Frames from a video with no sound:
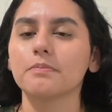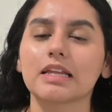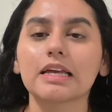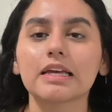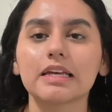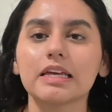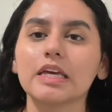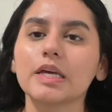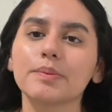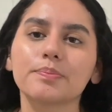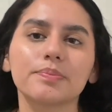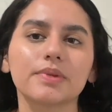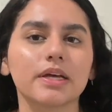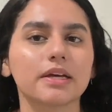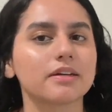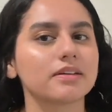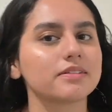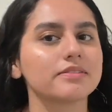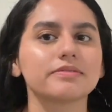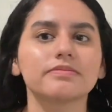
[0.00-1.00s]
They keep
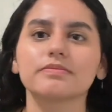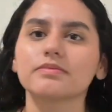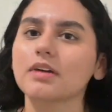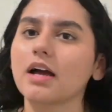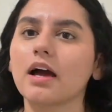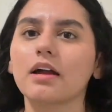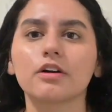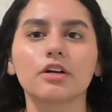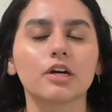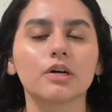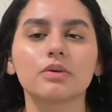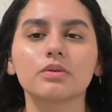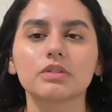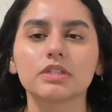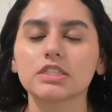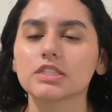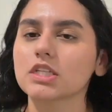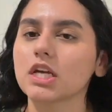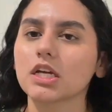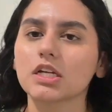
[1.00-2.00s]
like, I don't know,
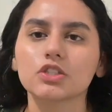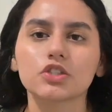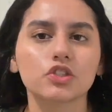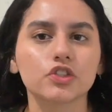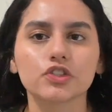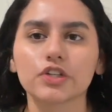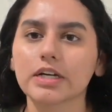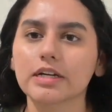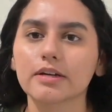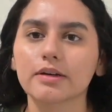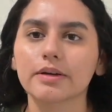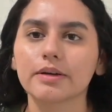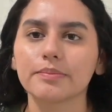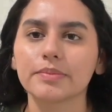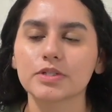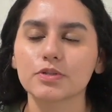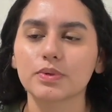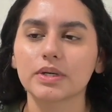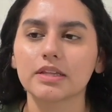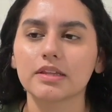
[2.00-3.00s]
there's like a string
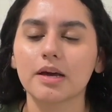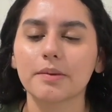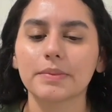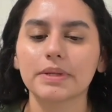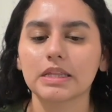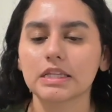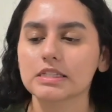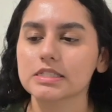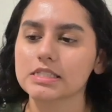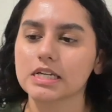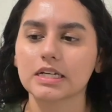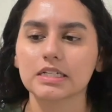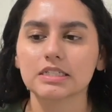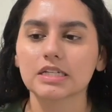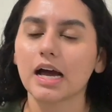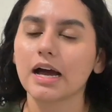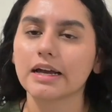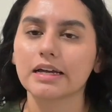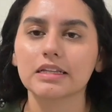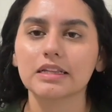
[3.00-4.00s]
between them, and it's like
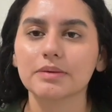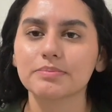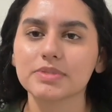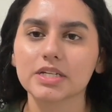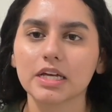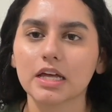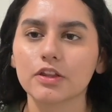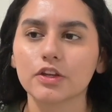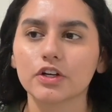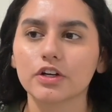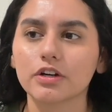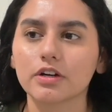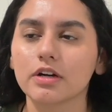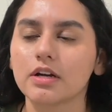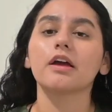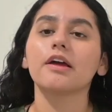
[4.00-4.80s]
tying them together.